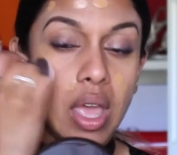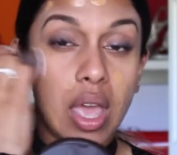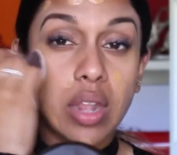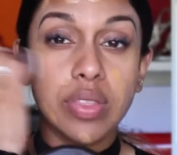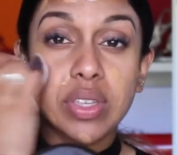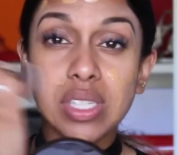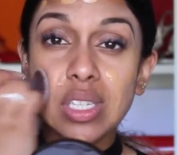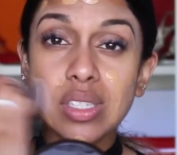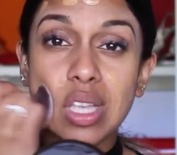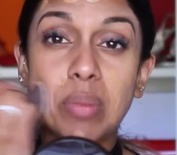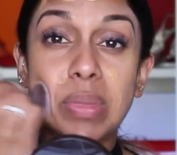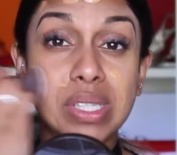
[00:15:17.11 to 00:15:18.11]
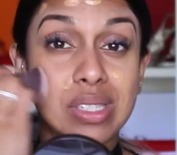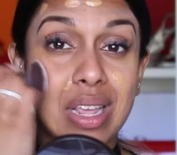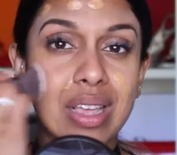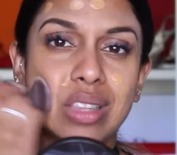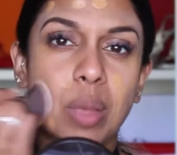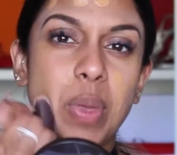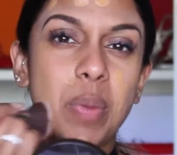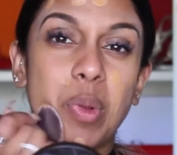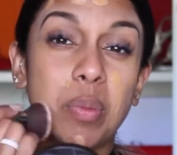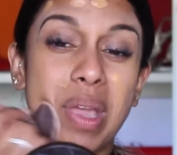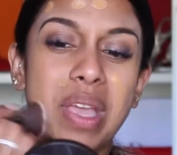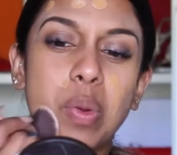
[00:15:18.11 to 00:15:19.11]
And this is a mistake that
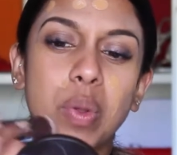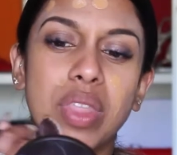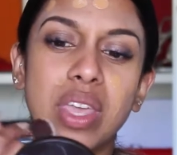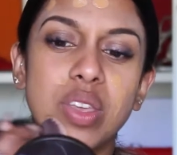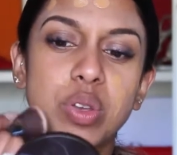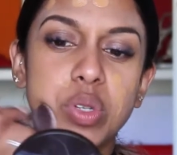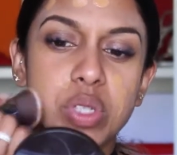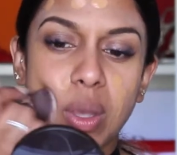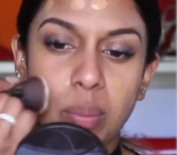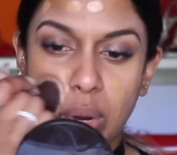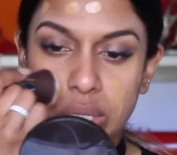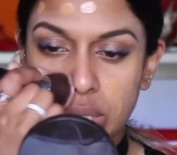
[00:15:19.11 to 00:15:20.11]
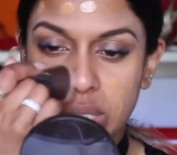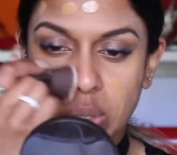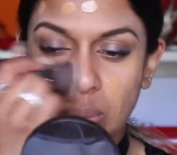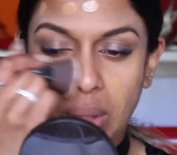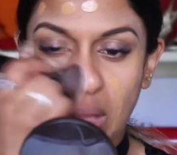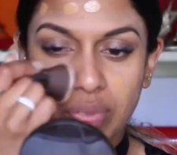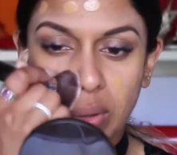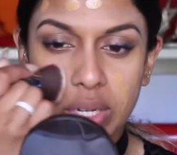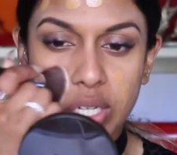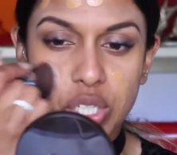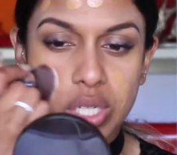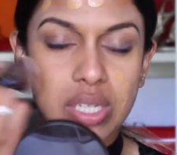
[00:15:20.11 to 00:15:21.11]
people make when they use brushes to apply
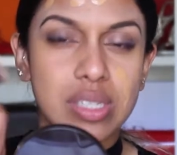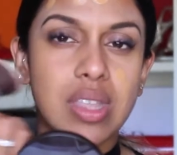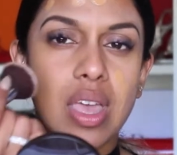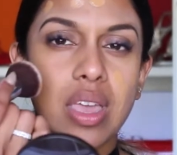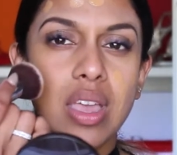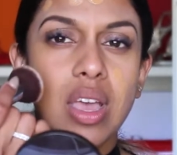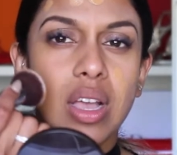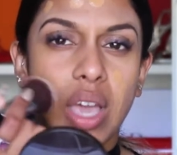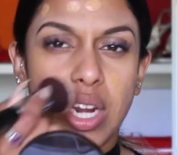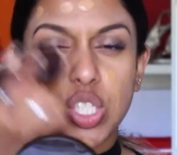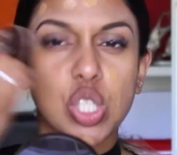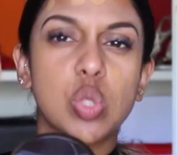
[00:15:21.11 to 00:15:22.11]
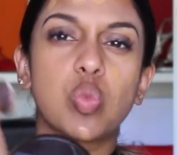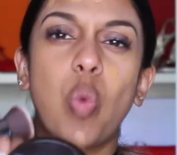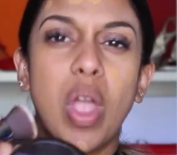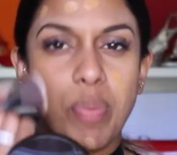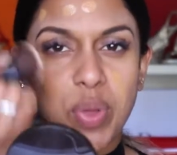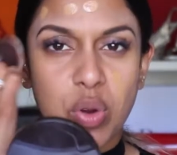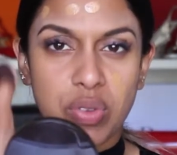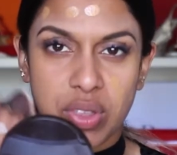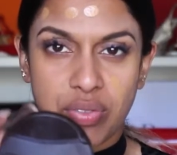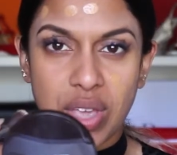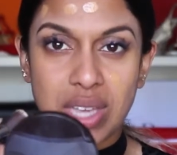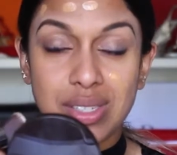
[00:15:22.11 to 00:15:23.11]
foundation, is they kind of swipe it over
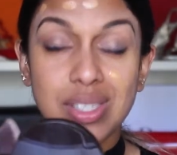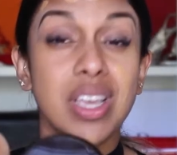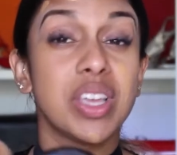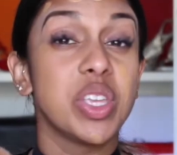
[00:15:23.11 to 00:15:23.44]
the face.